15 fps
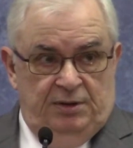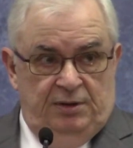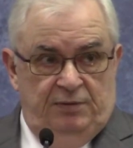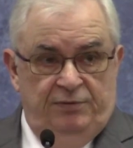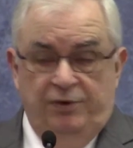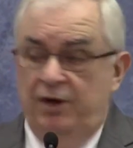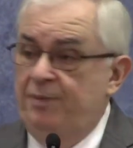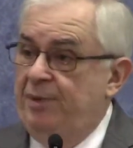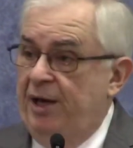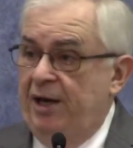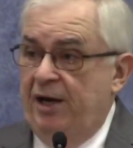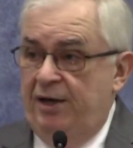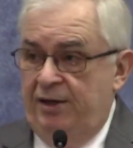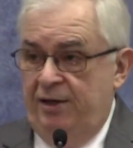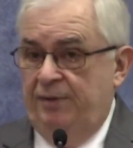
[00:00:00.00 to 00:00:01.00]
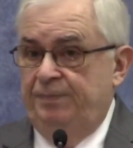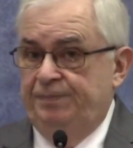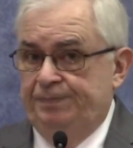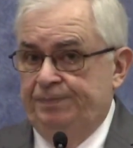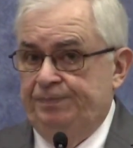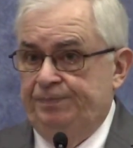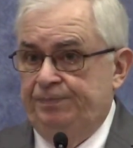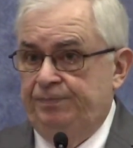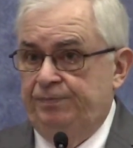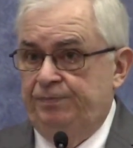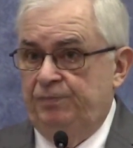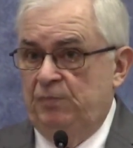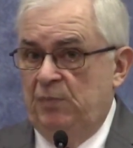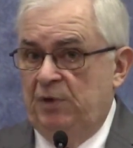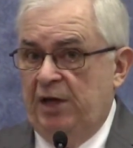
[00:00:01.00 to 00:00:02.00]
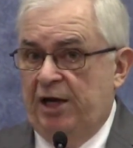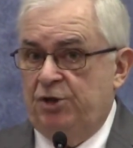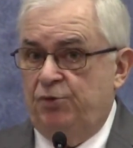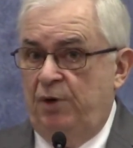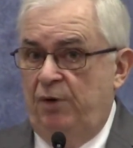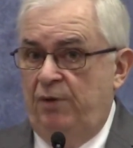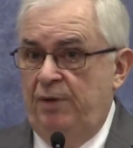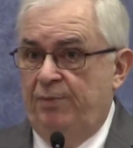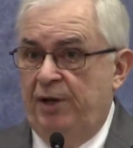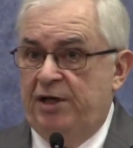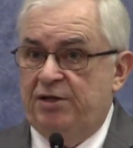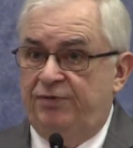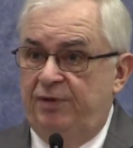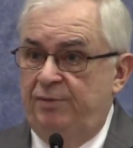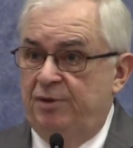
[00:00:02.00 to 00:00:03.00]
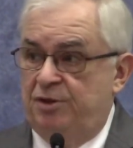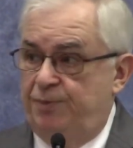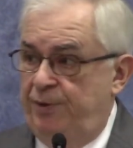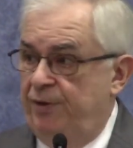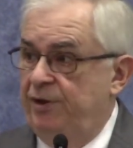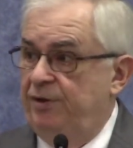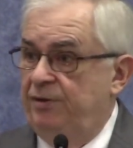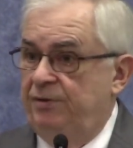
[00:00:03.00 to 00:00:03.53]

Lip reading: Very bad idea. That's where we blaspheme the Spirit.